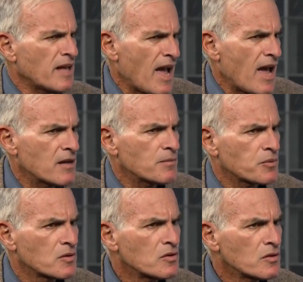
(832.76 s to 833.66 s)
can
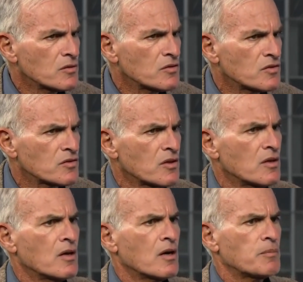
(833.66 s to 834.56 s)
produce
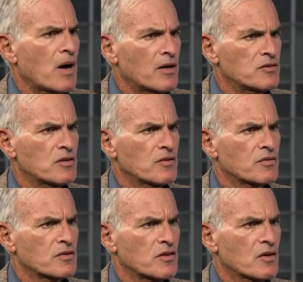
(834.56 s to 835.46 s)

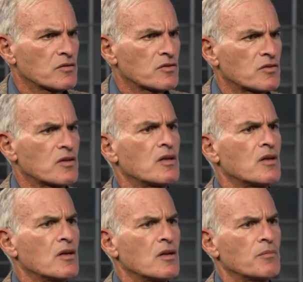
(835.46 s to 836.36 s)
positive results.
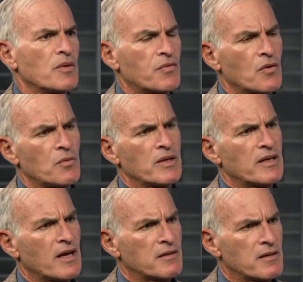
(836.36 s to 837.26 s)
Before we
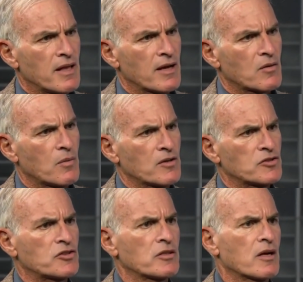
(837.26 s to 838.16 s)
get to that
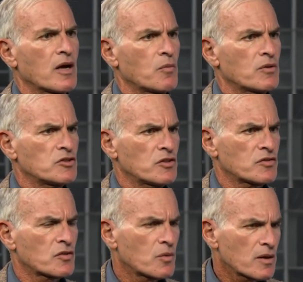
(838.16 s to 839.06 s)
question, I want to
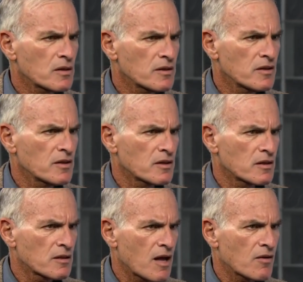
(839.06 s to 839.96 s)
just quickly
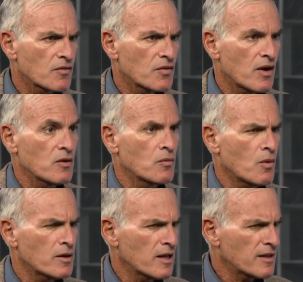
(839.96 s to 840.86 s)
clarify
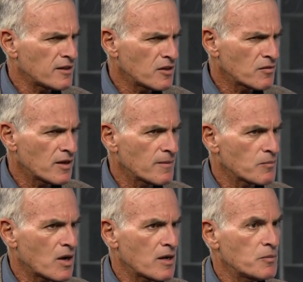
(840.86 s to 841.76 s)
what, at any rate,
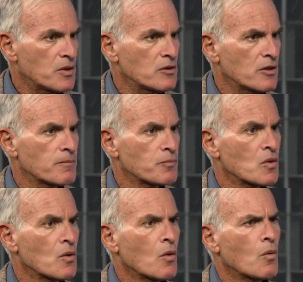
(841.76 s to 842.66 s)
in my opinion,
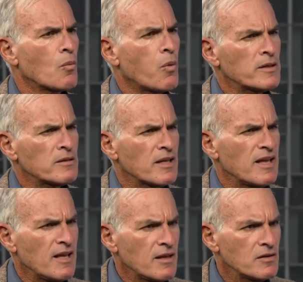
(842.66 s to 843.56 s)
what
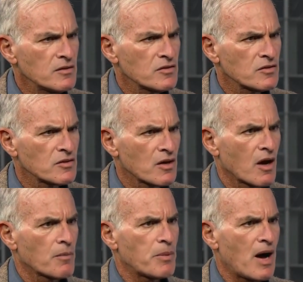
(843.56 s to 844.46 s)
is a